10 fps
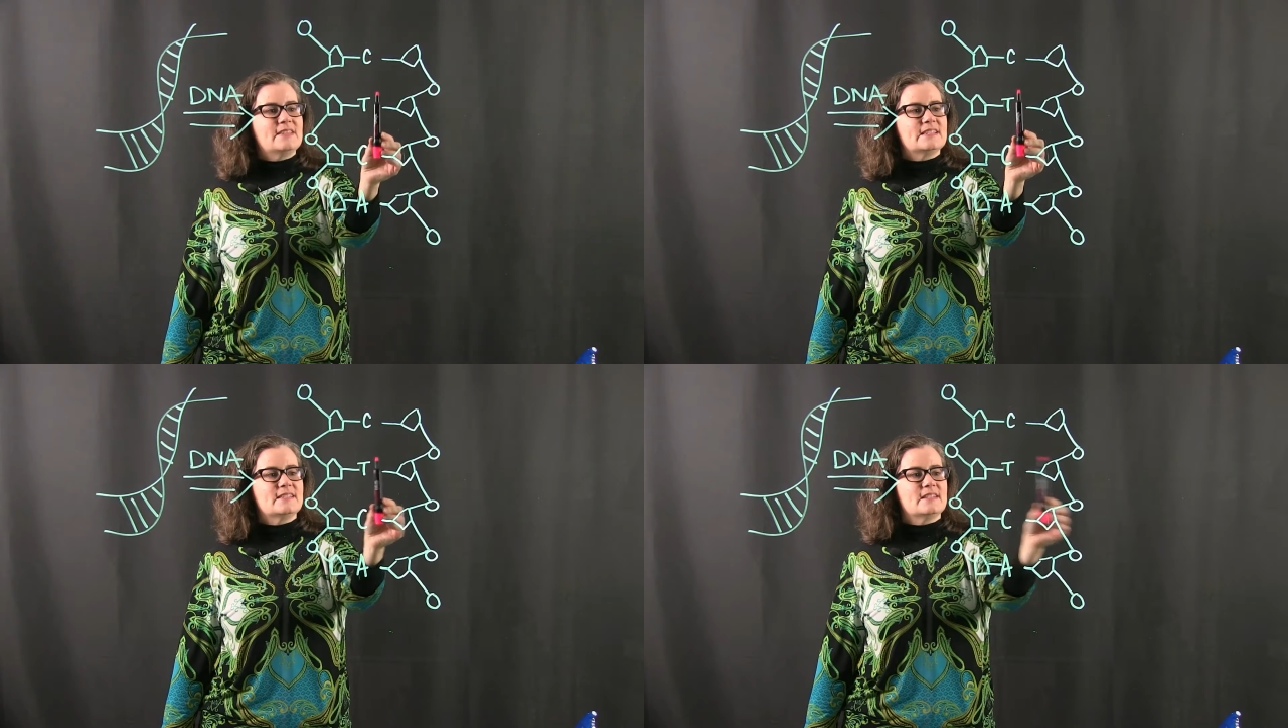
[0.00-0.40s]

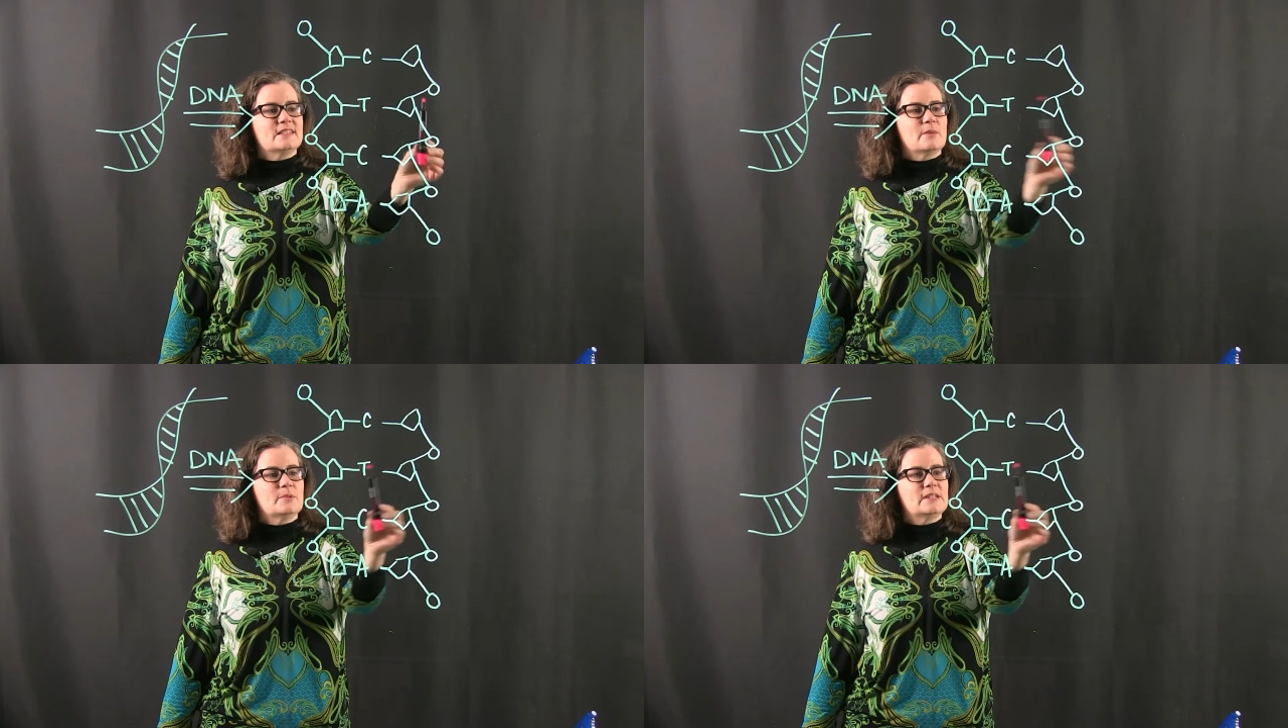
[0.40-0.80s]
This is a
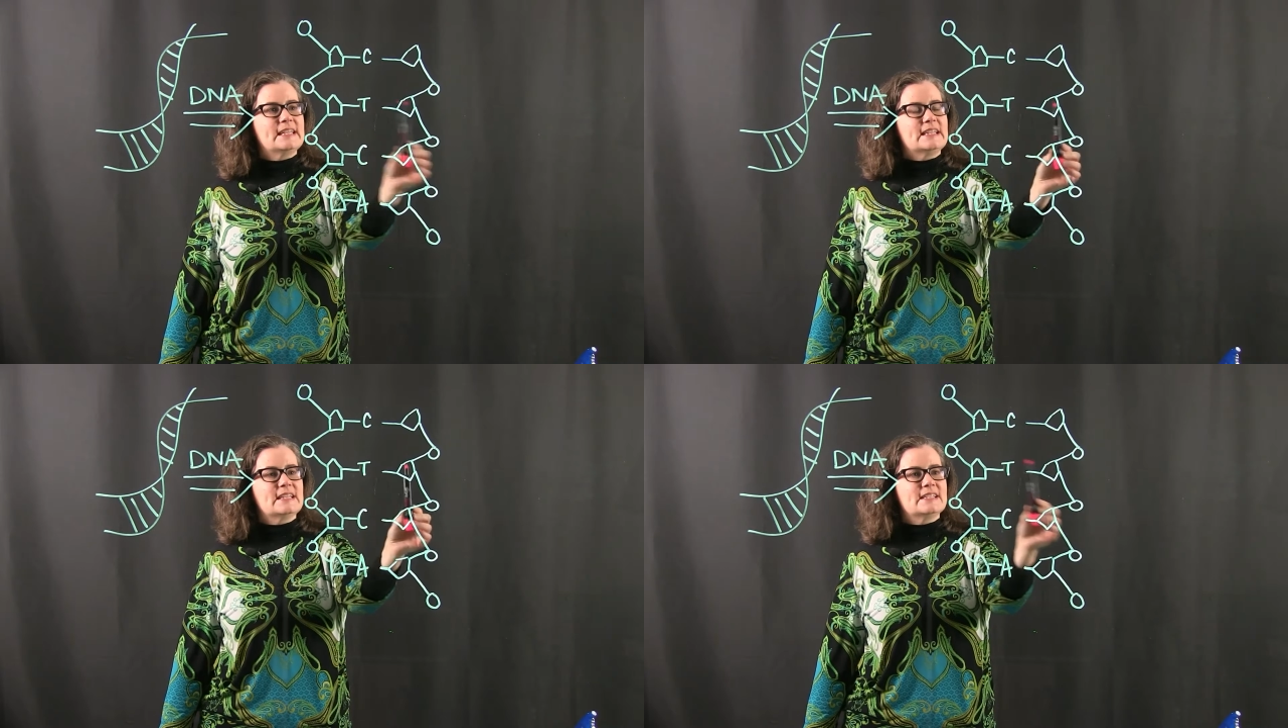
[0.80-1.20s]
double
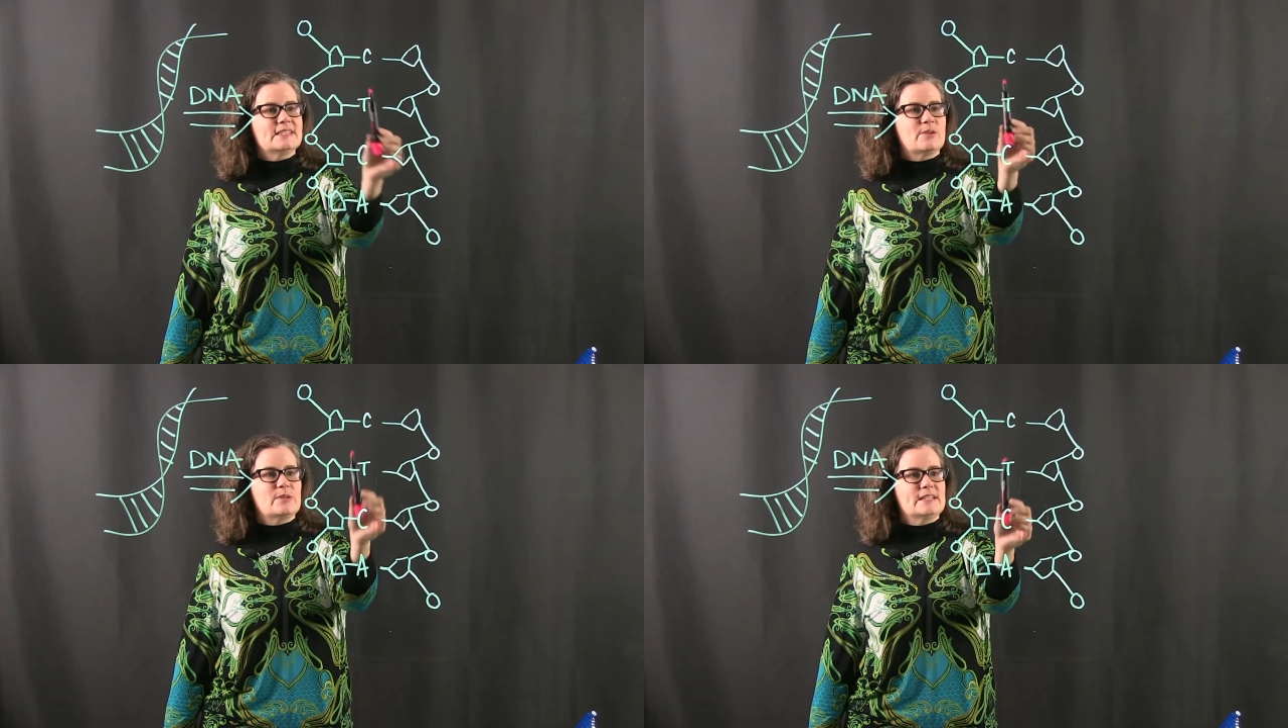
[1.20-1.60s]
helix,
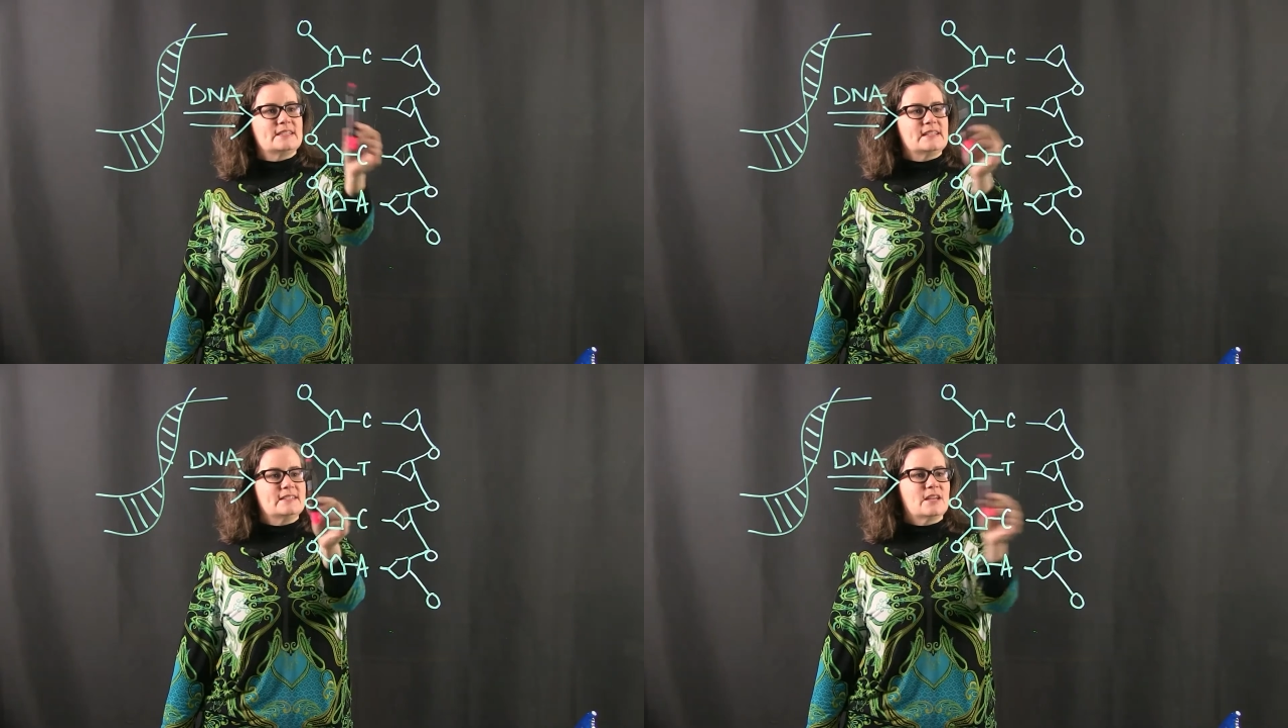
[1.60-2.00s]
so it
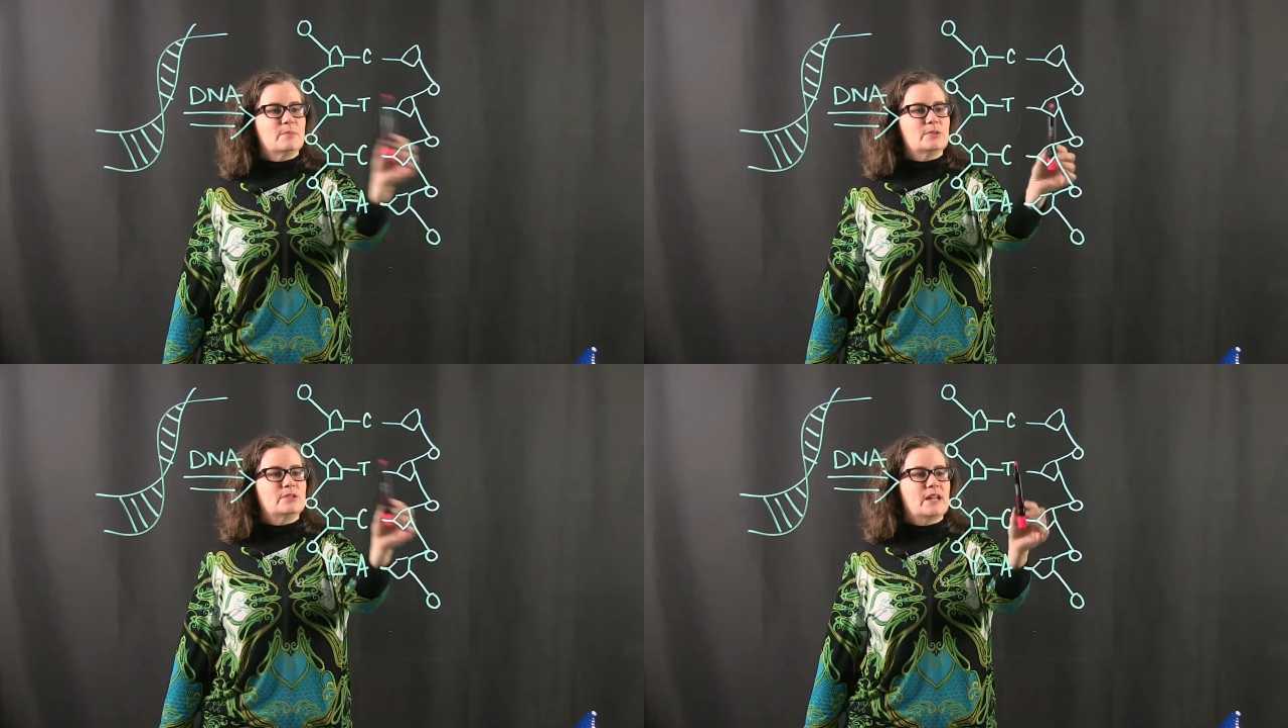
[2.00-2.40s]
is a
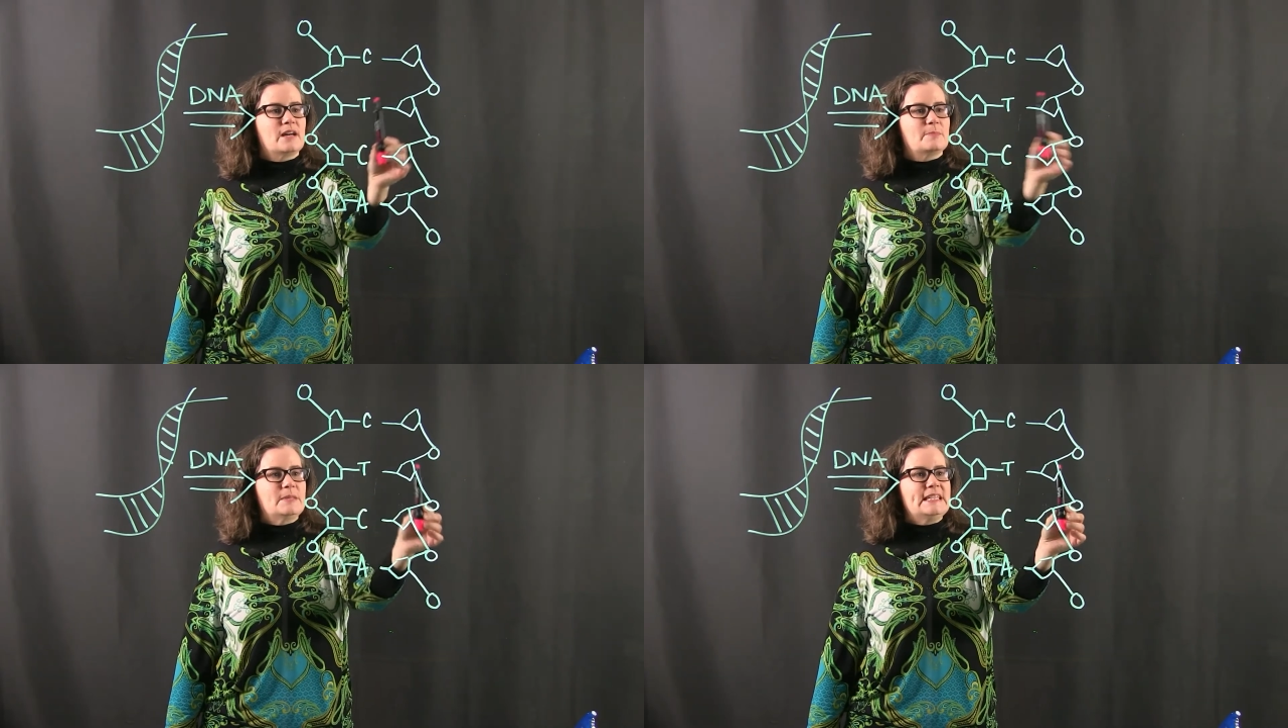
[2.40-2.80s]
double
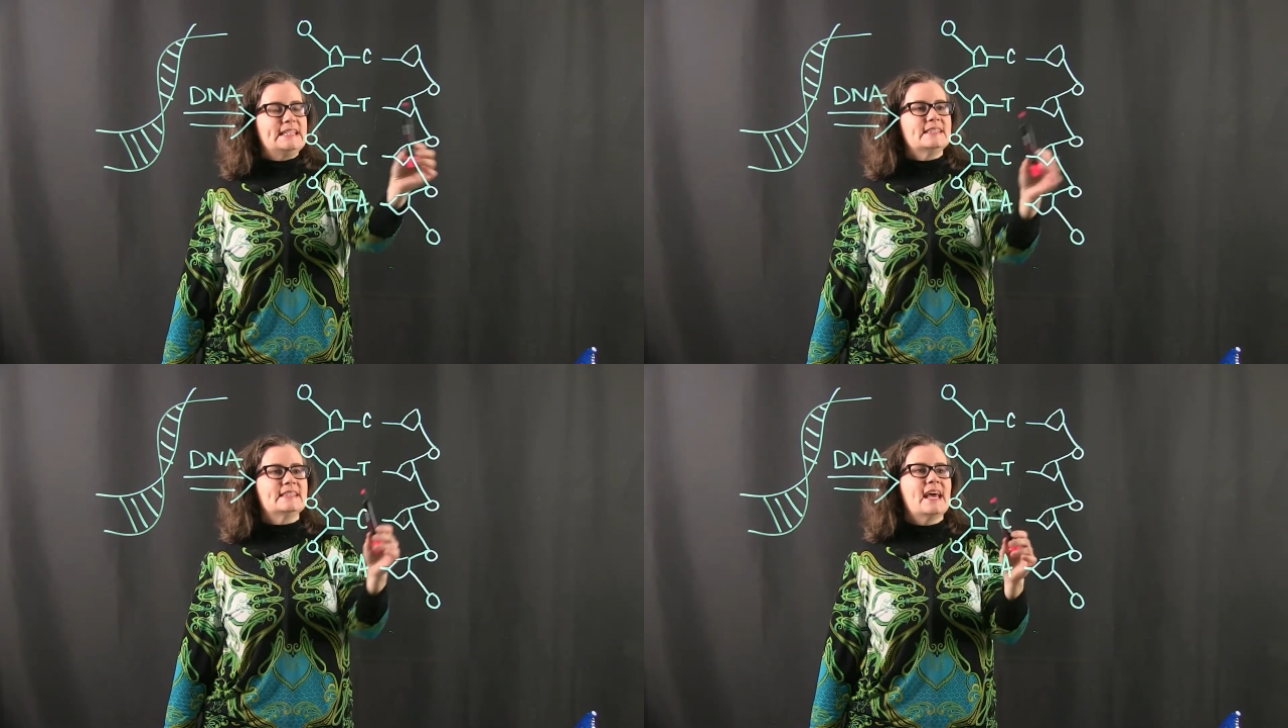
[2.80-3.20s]

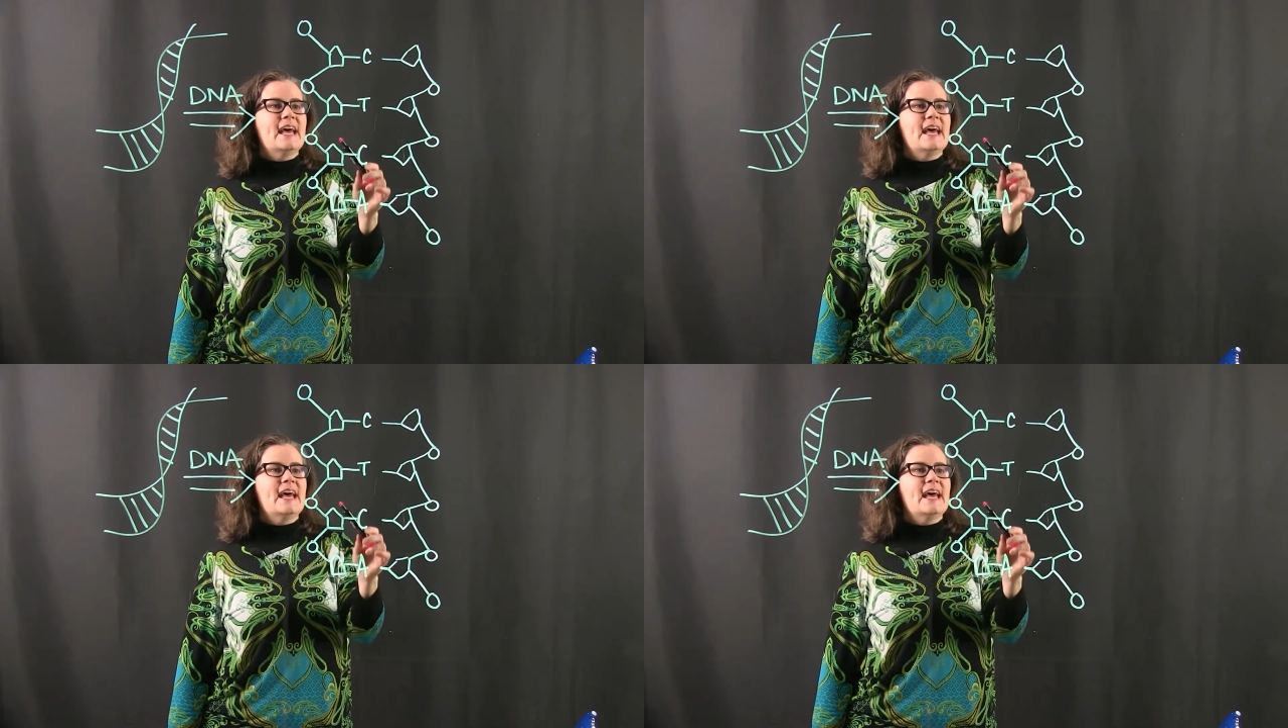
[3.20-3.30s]
piece.